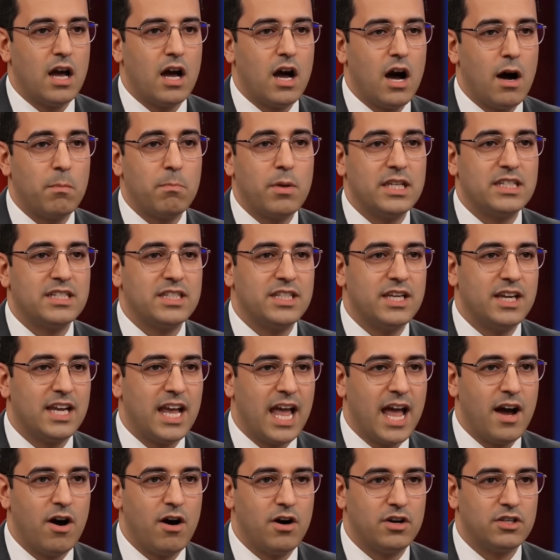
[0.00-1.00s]
Amidst the
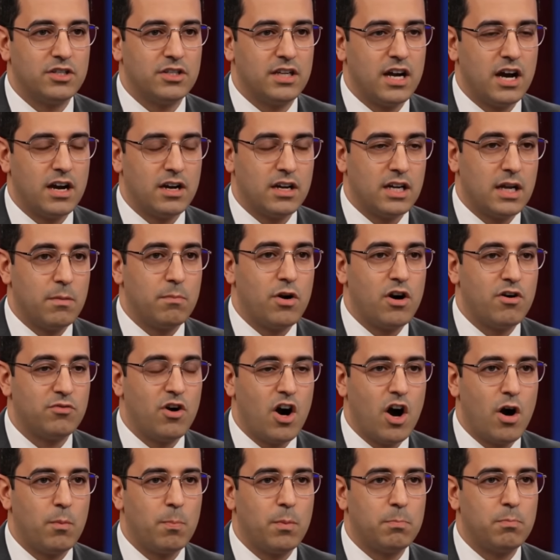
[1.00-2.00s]
chaos, a glimmer of
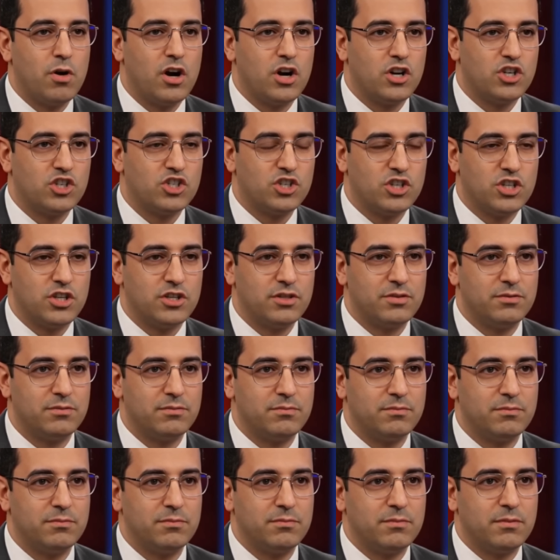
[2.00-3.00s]
hope emerged.
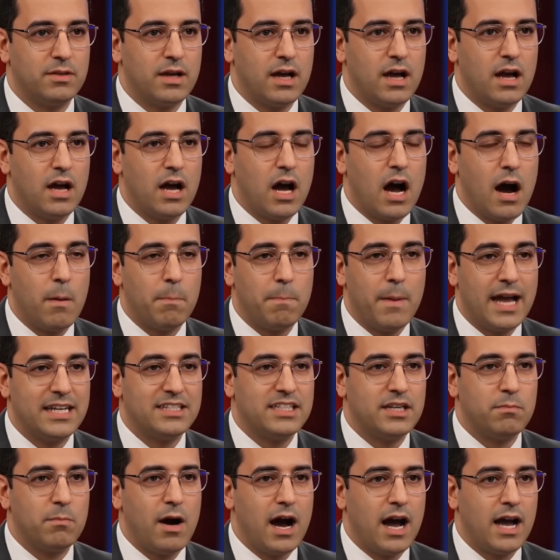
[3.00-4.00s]
A
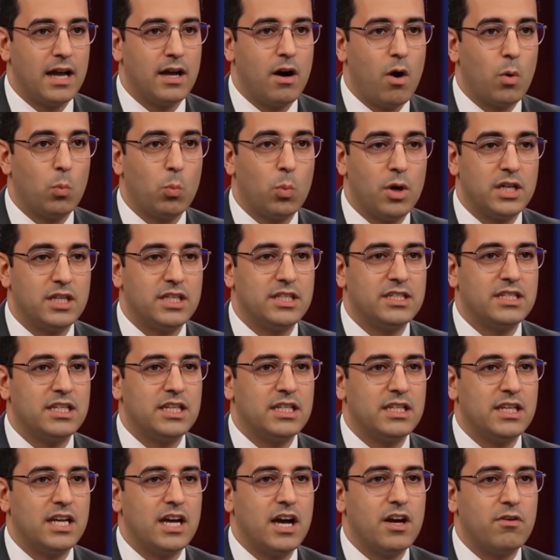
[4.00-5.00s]
passerby, witnessing
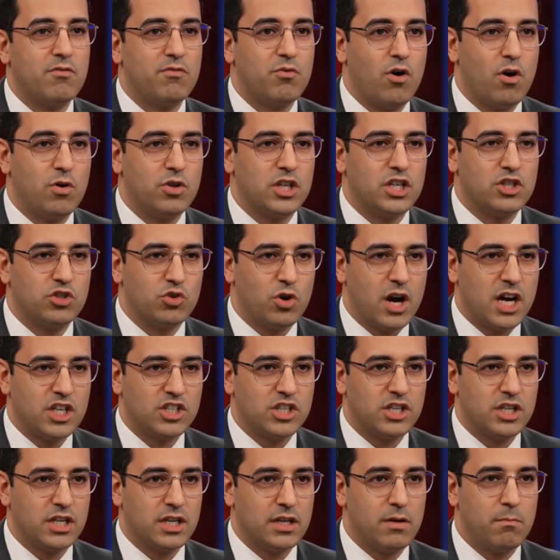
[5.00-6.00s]
the unfolding
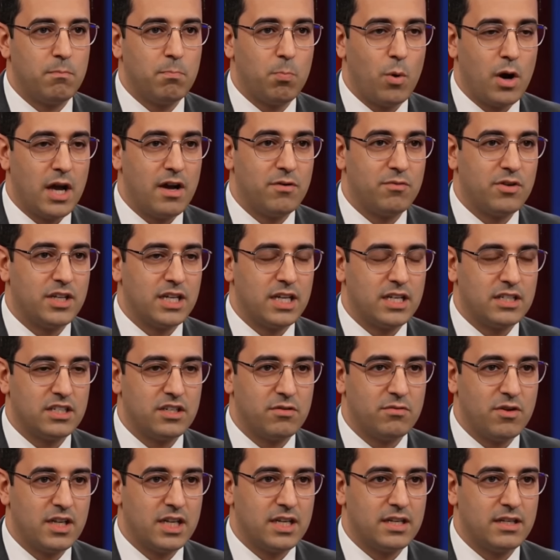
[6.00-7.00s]
tragedy, bravely
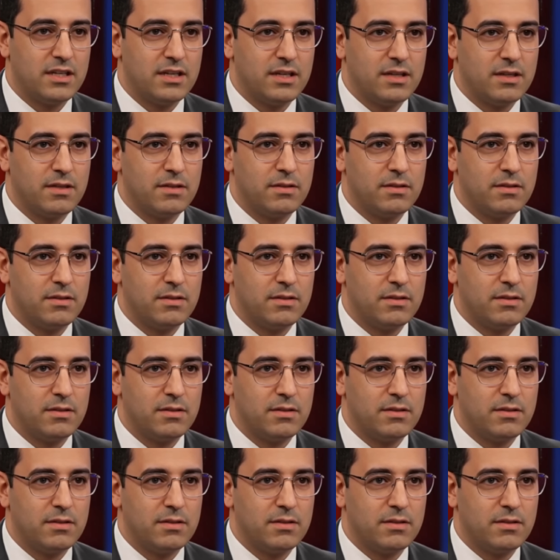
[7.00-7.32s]
intervened.